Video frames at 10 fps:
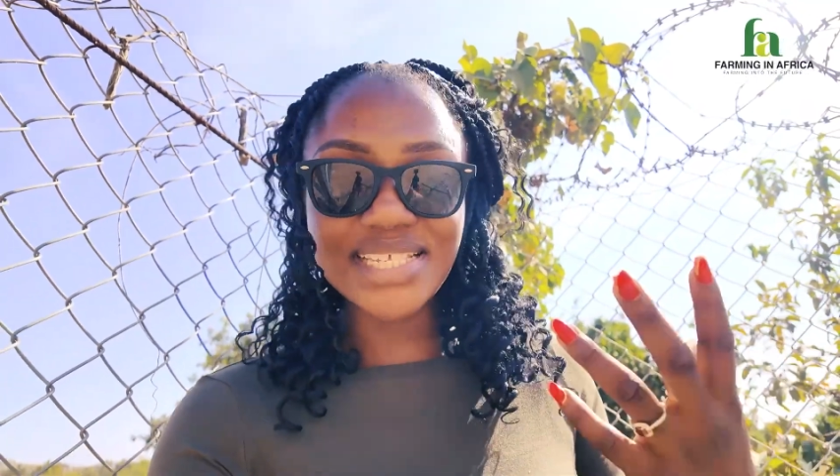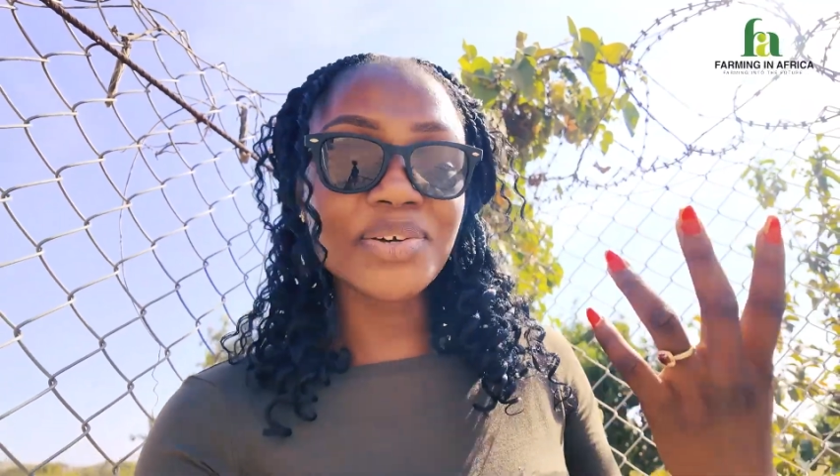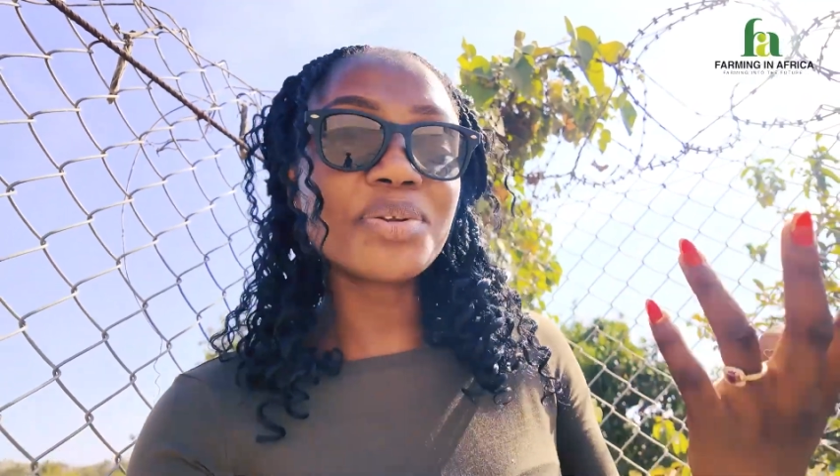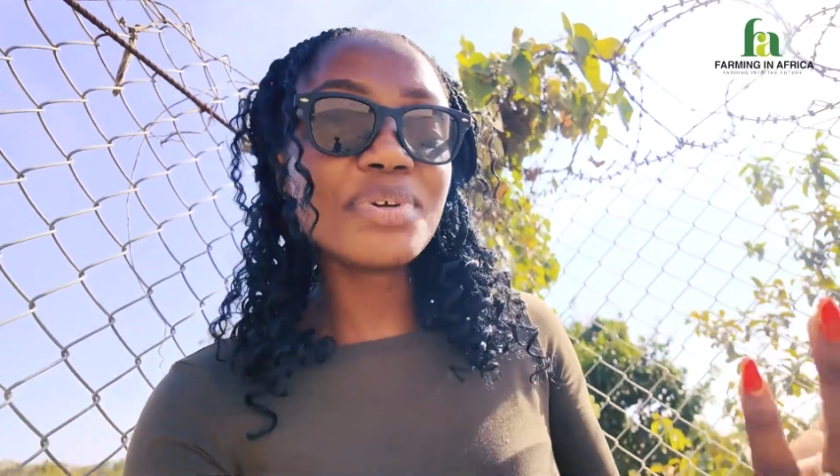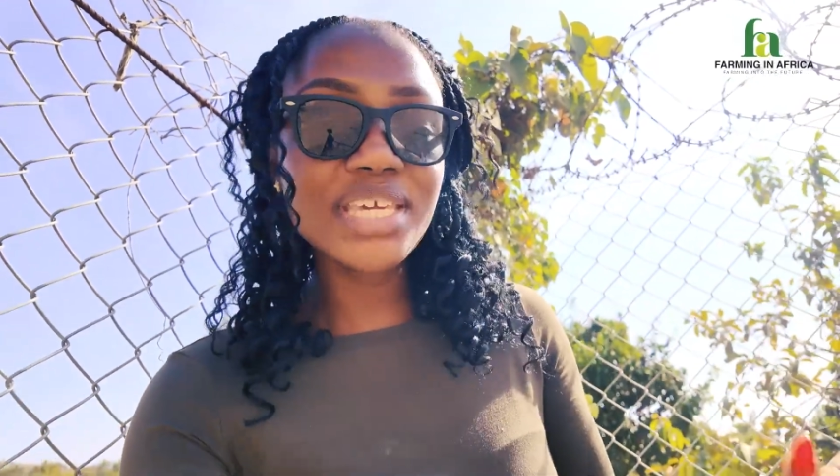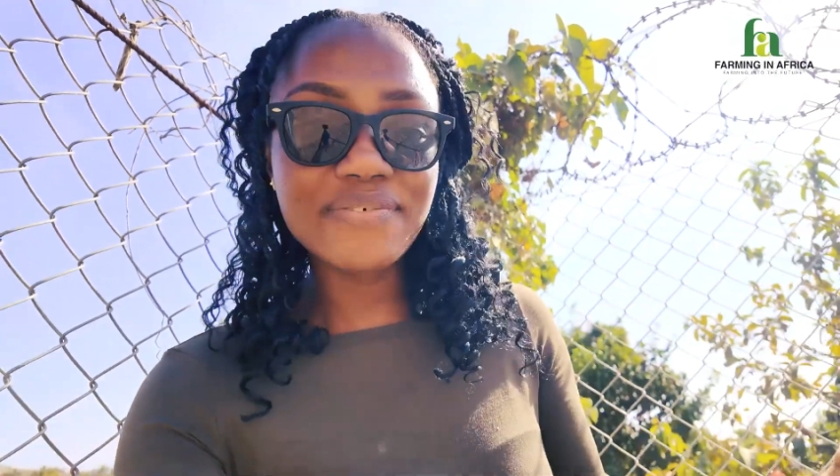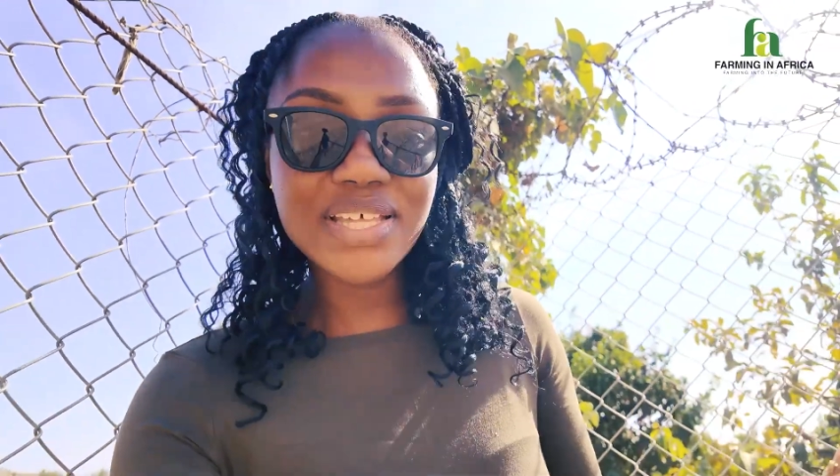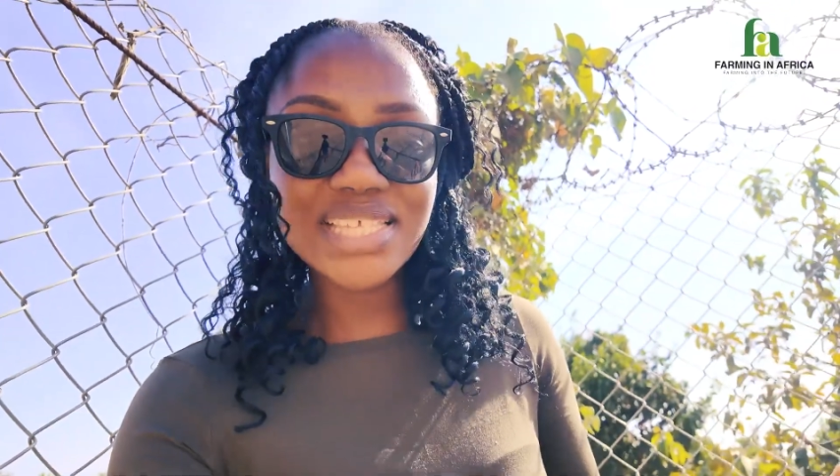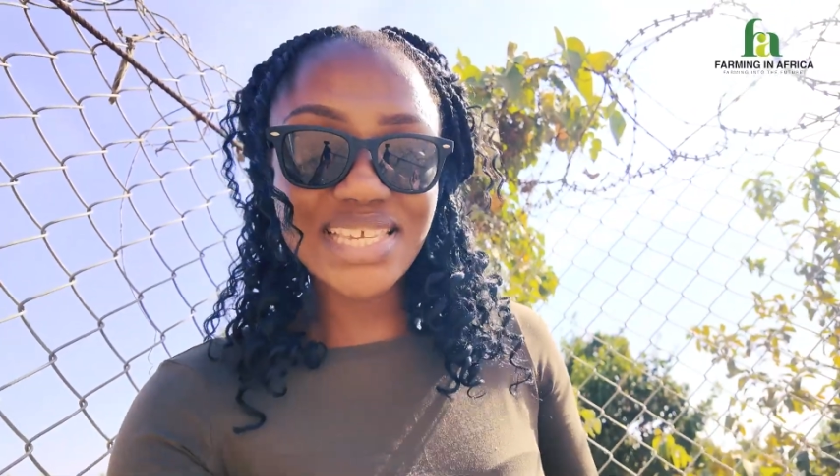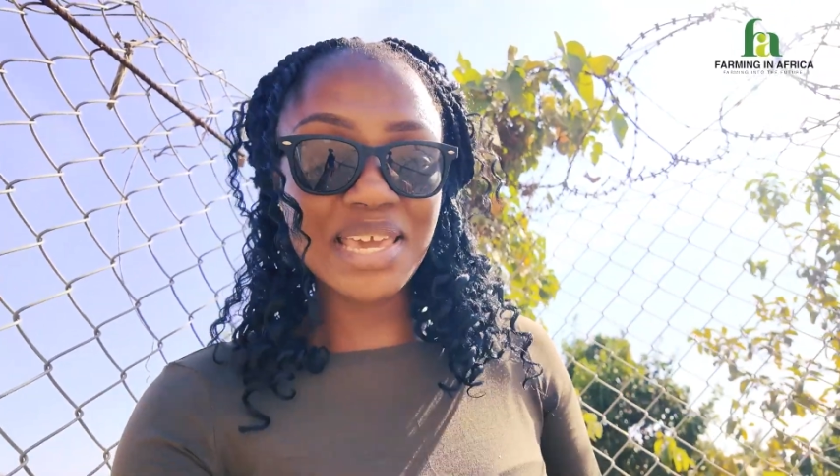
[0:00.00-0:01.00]
is going to be
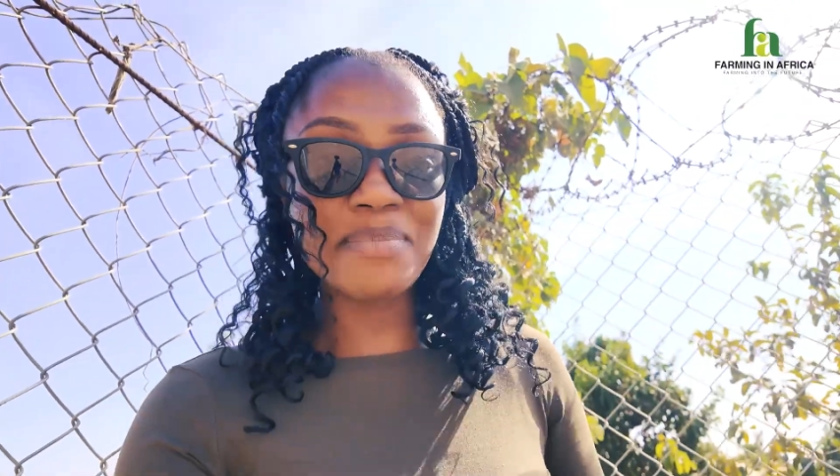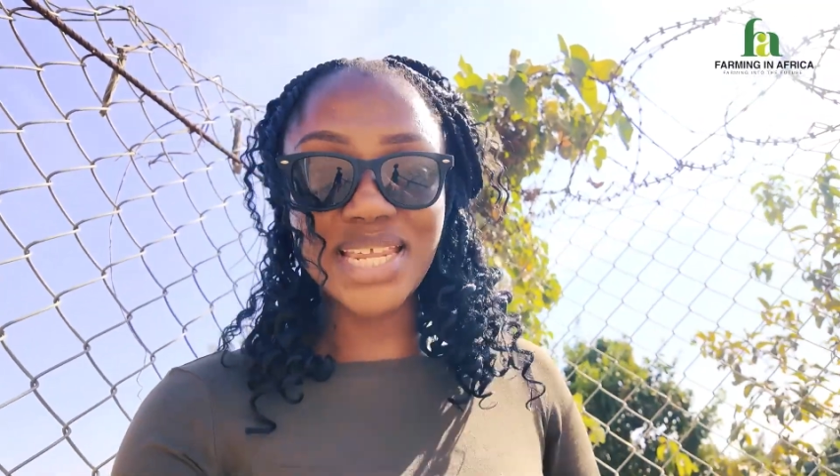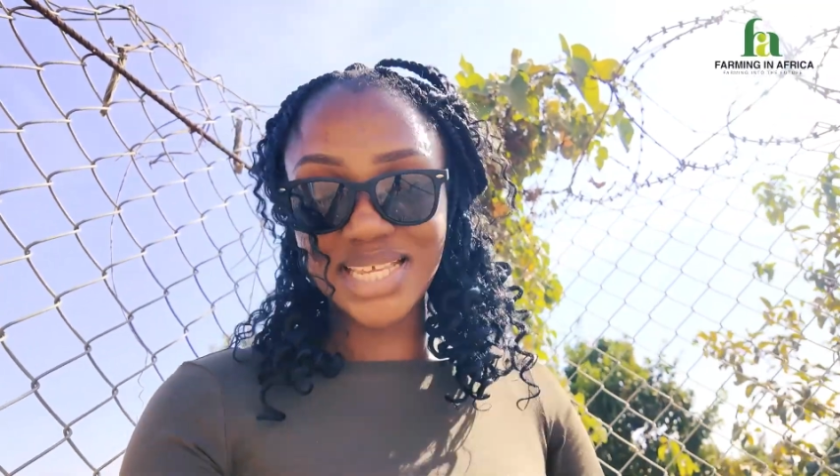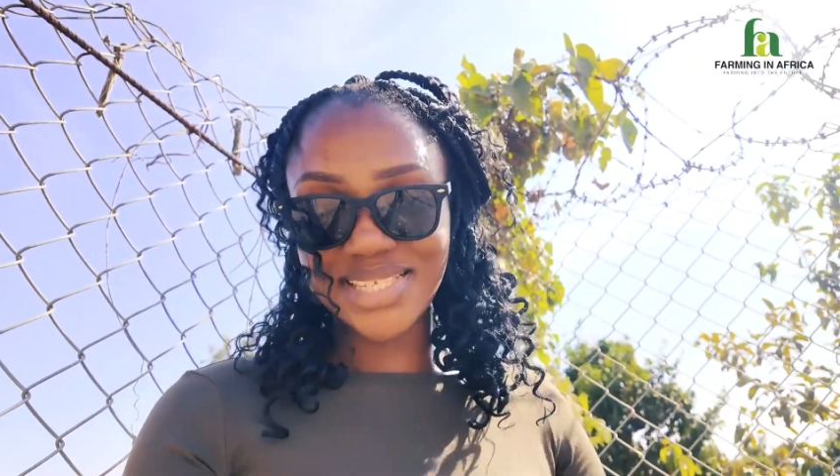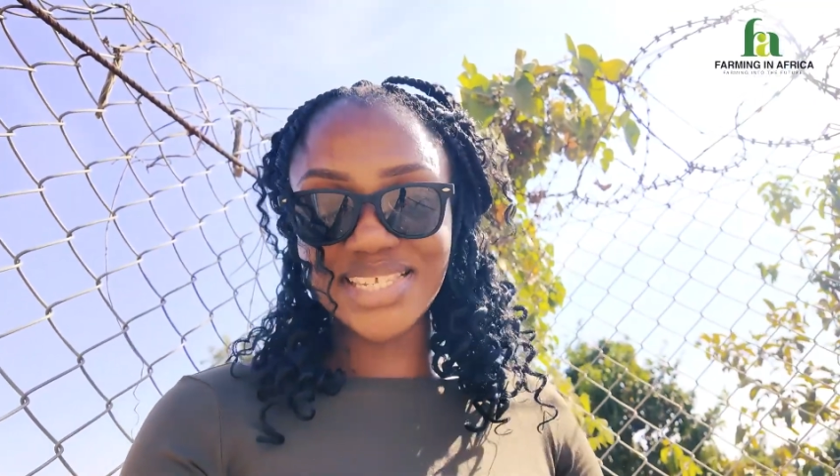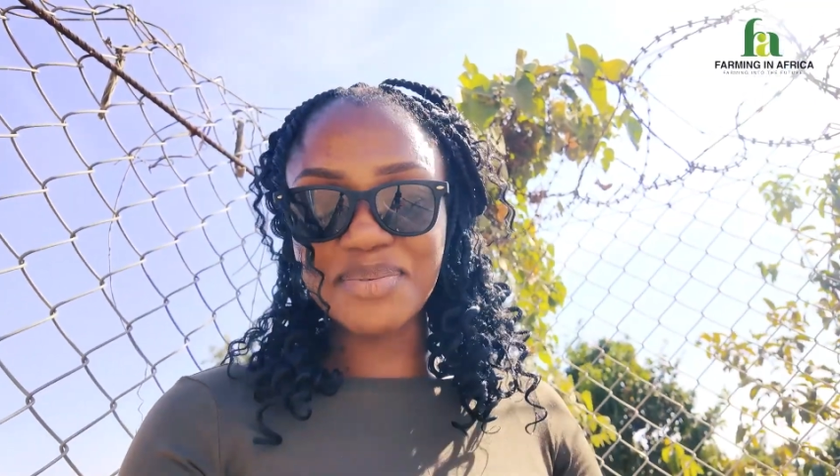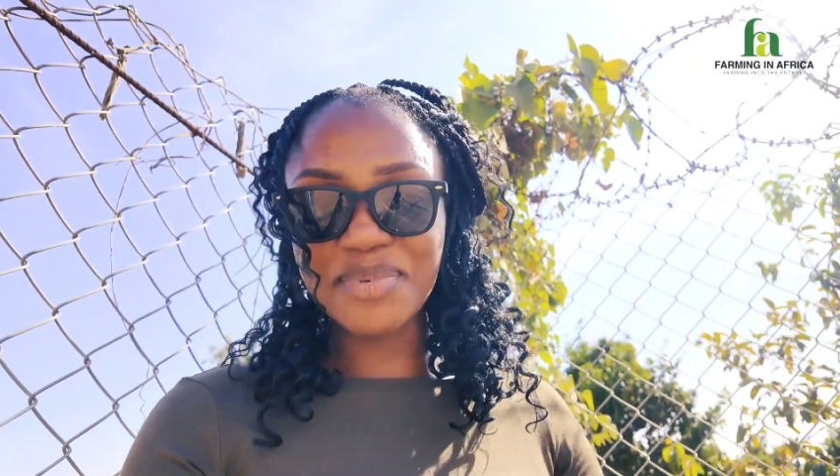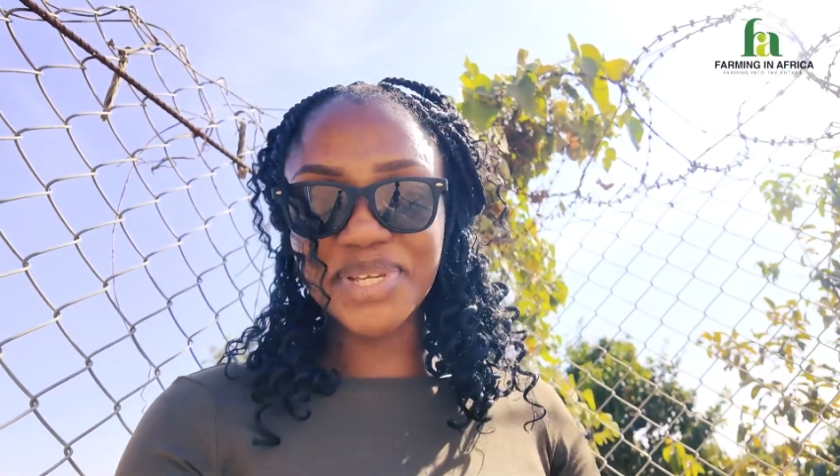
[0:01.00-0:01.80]
given to him and his team.